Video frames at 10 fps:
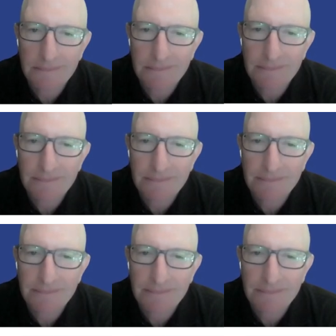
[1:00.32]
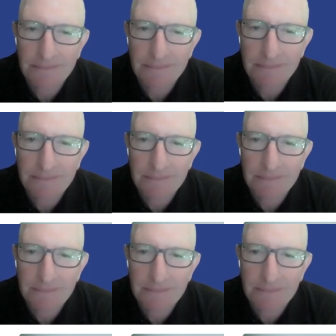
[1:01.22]

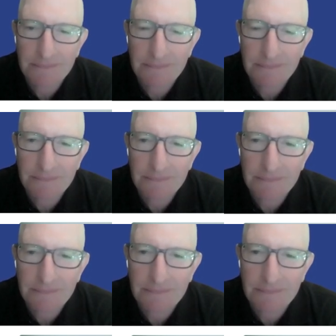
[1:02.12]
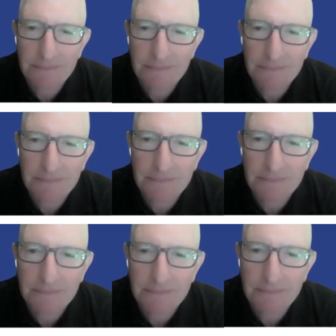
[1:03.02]

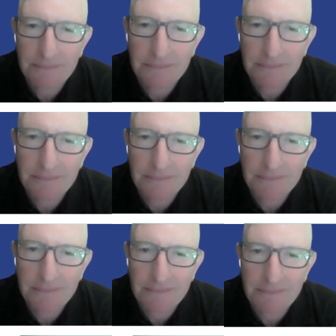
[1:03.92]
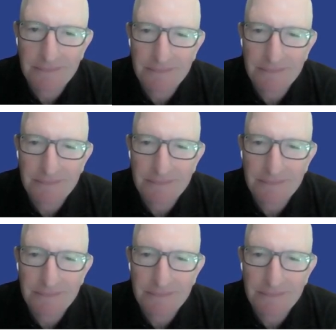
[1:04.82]
The person shown says nothing.